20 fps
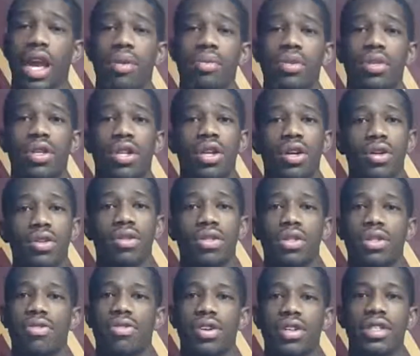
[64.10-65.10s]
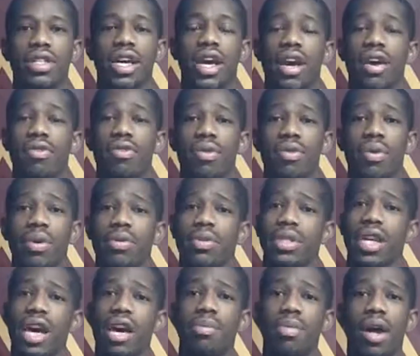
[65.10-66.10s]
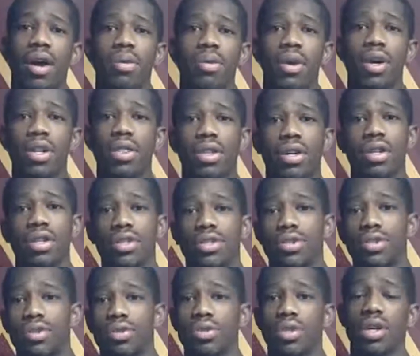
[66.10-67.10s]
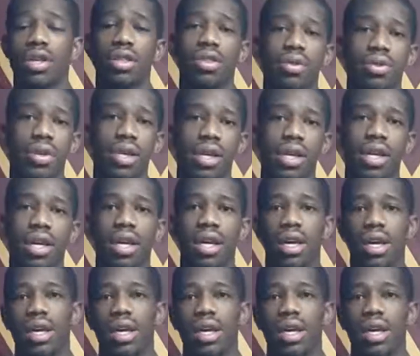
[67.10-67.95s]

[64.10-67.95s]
the game was close in the first half, when we were down by 132-33,